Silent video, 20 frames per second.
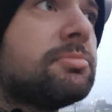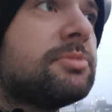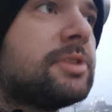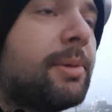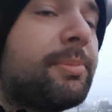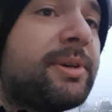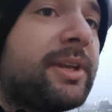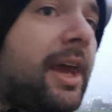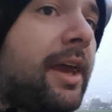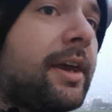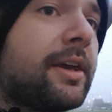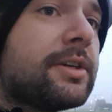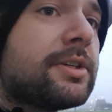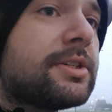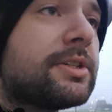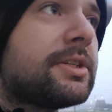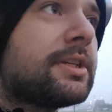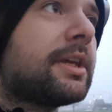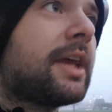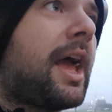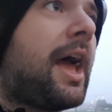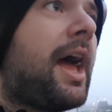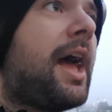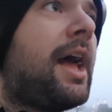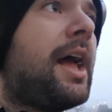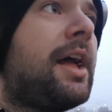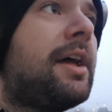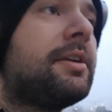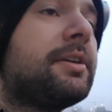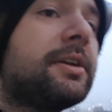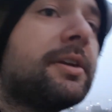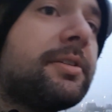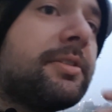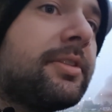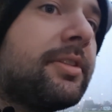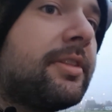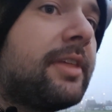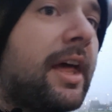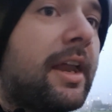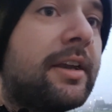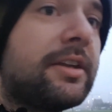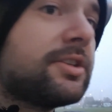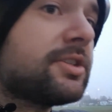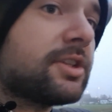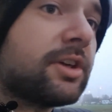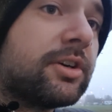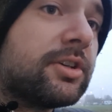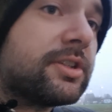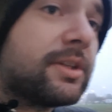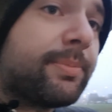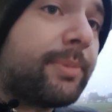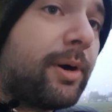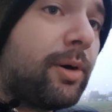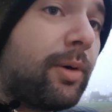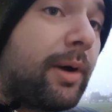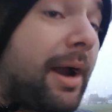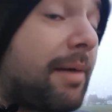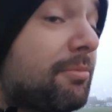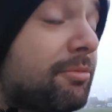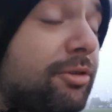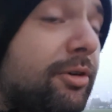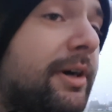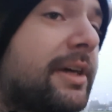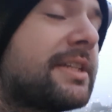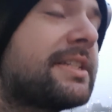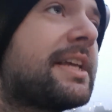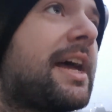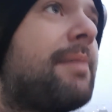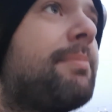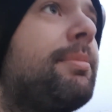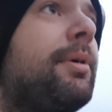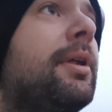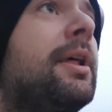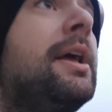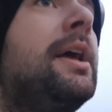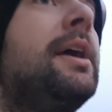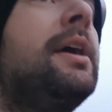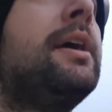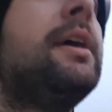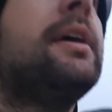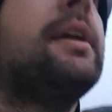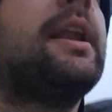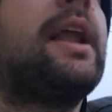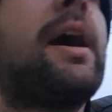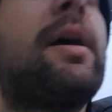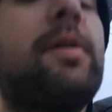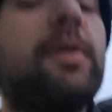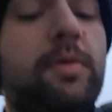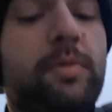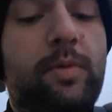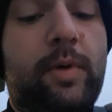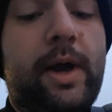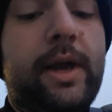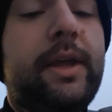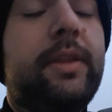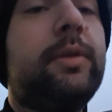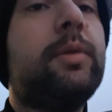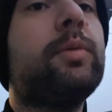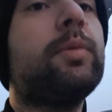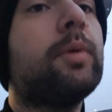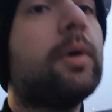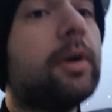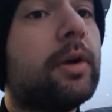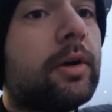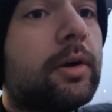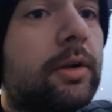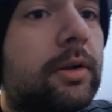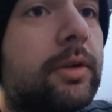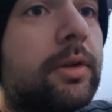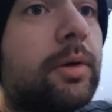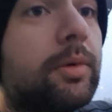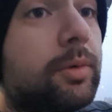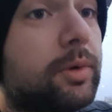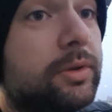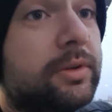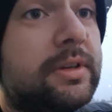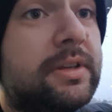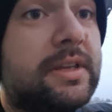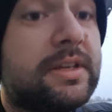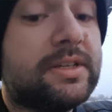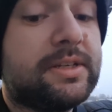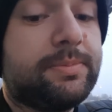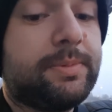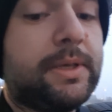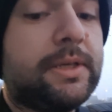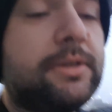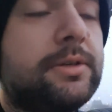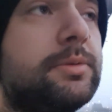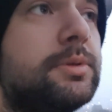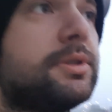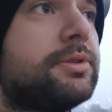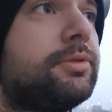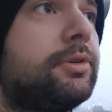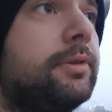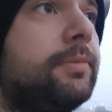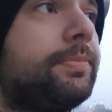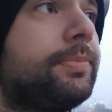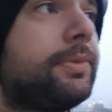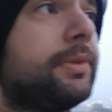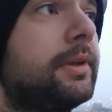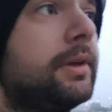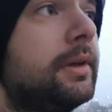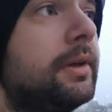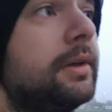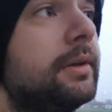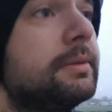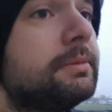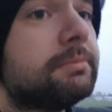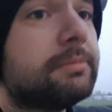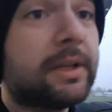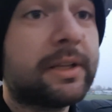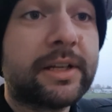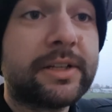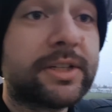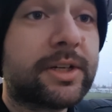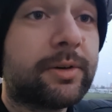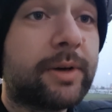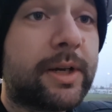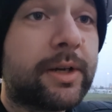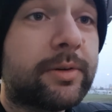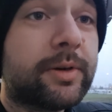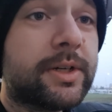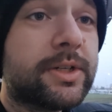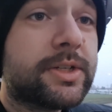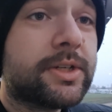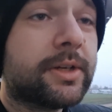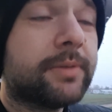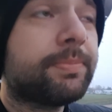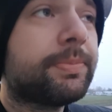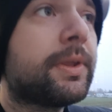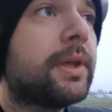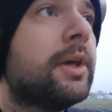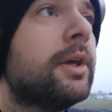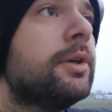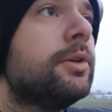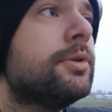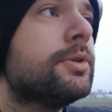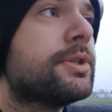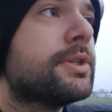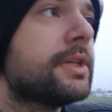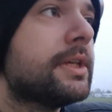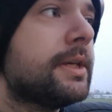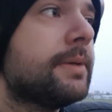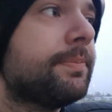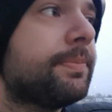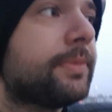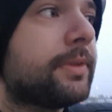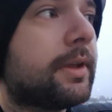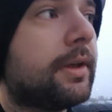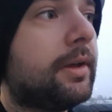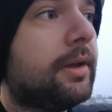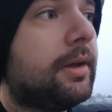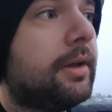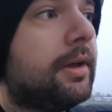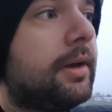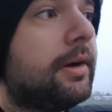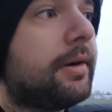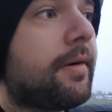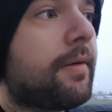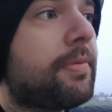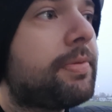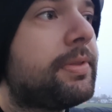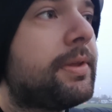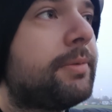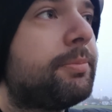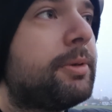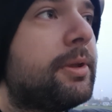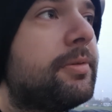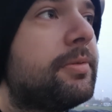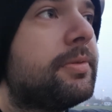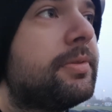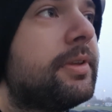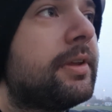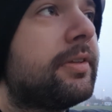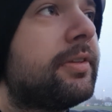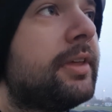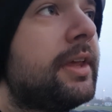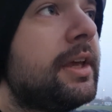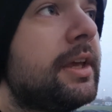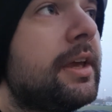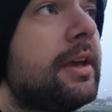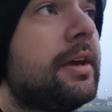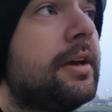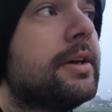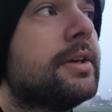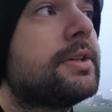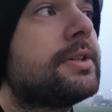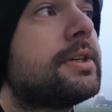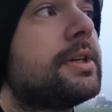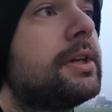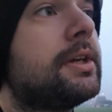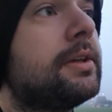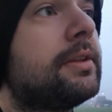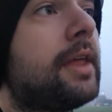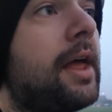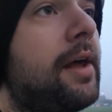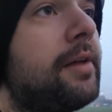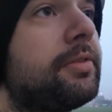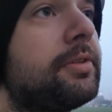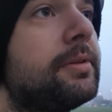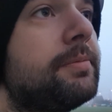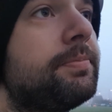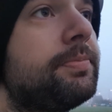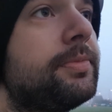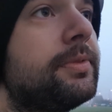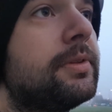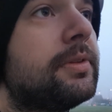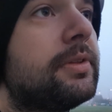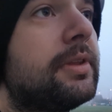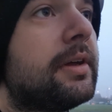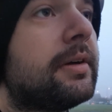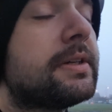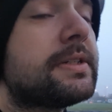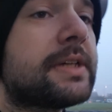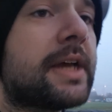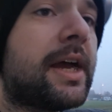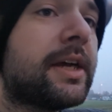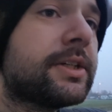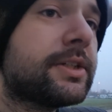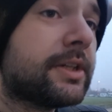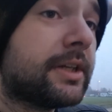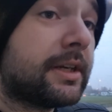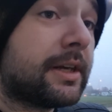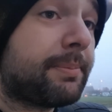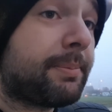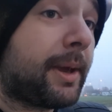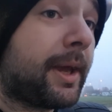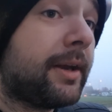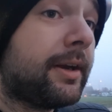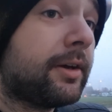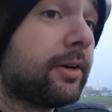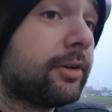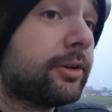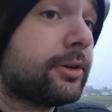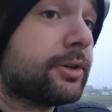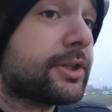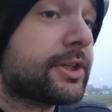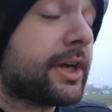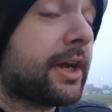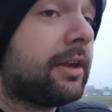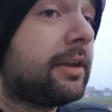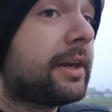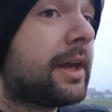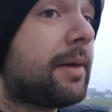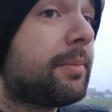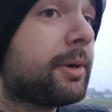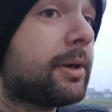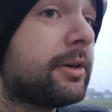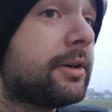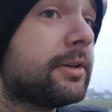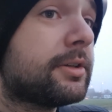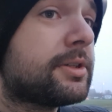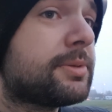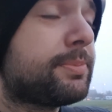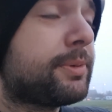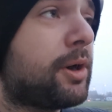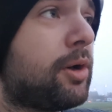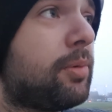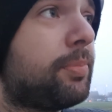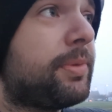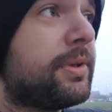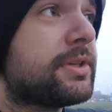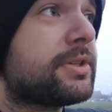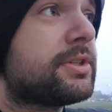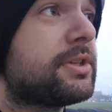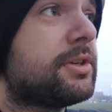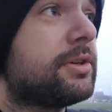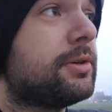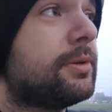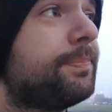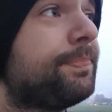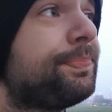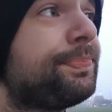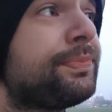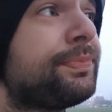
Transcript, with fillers: some text and then it starts the program, for example. Now, why in the world would this be useful? Well, that's a great question. You see, the the thing is that there's actually, depending on your shell, and I'm gonna scope this to